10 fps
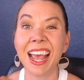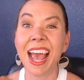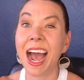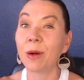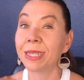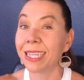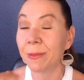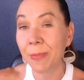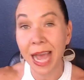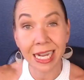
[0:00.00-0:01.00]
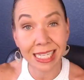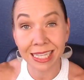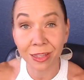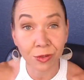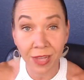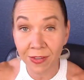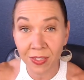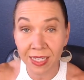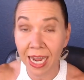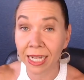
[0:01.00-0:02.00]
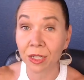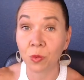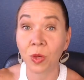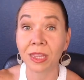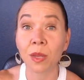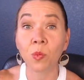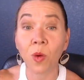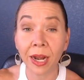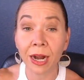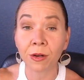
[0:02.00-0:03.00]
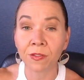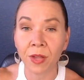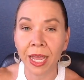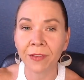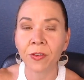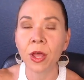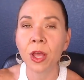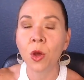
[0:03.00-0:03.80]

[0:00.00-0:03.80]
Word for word: how it's impacting their lifestyle and what they want out of life,